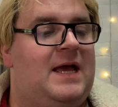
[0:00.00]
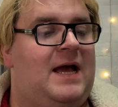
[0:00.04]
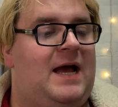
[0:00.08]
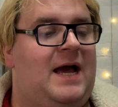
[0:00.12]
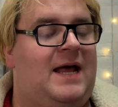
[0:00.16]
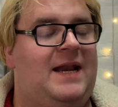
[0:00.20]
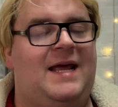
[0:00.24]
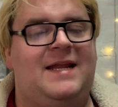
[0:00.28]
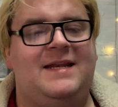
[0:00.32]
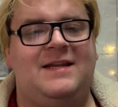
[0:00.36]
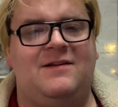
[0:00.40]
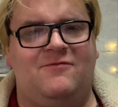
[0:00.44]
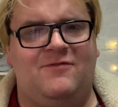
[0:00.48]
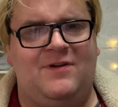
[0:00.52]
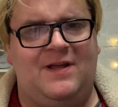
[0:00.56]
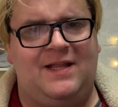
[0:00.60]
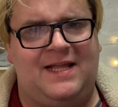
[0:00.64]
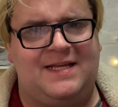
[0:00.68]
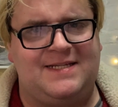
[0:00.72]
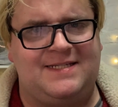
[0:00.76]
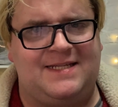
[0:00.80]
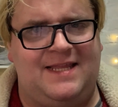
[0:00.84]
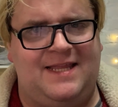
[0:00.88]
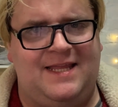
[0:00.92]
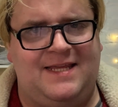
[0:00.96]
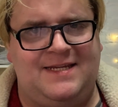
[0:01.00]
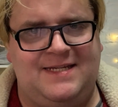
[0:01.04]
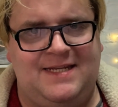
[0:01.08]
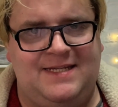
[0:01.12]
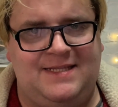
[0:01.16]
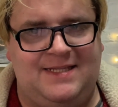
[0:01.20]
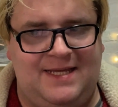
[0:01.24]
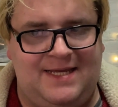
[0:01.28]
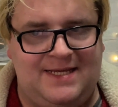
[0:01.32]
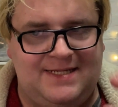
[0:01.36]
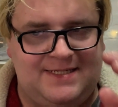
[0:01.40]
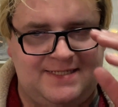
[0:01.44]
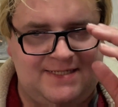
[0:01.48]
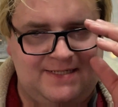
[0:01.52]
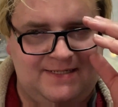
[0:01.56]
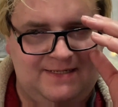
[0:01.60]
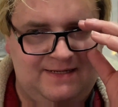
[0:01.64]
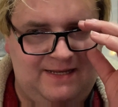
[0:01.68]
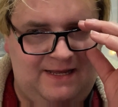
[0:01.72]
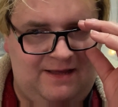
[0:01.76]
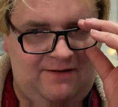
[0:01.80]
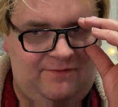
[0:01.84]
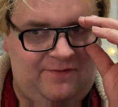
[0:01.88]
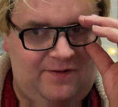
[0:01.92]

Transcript: And I didn't realise that they did this at